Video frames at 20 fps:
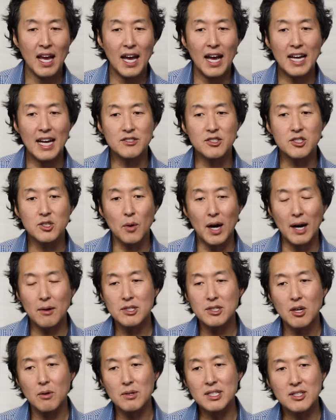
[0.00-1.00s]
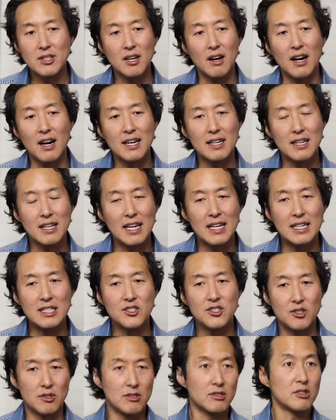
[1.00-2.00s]
And so I was always taught, as
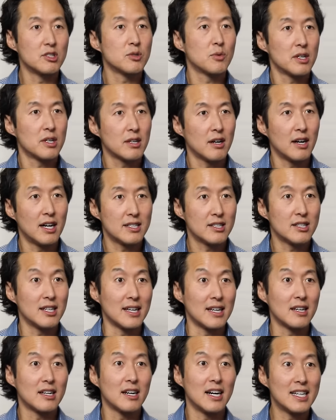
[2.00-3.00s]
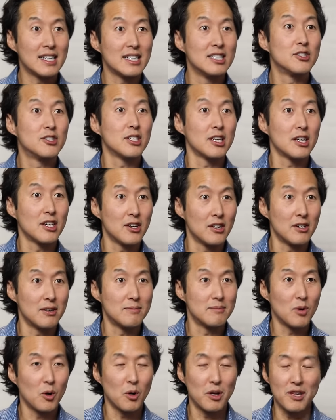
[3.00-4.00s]
surgeons, we're taught to cut is to cure,
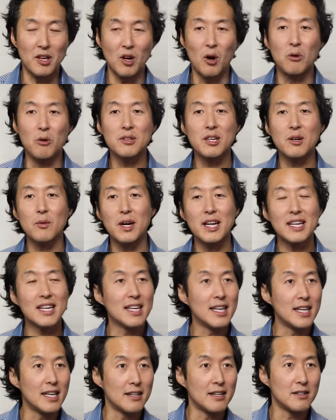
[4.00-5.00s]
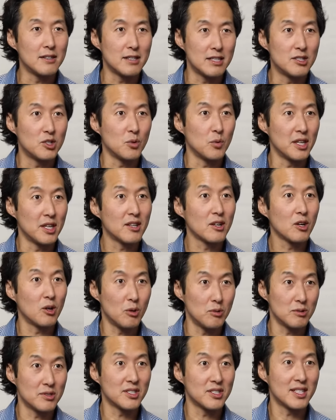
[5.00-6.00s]
or the only way to heal is with
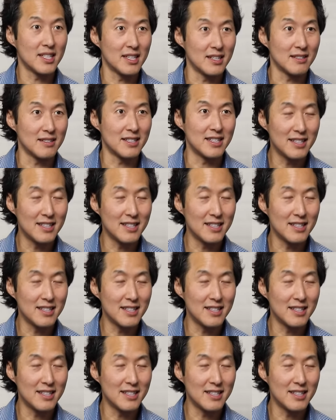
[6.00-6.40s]
cold steel.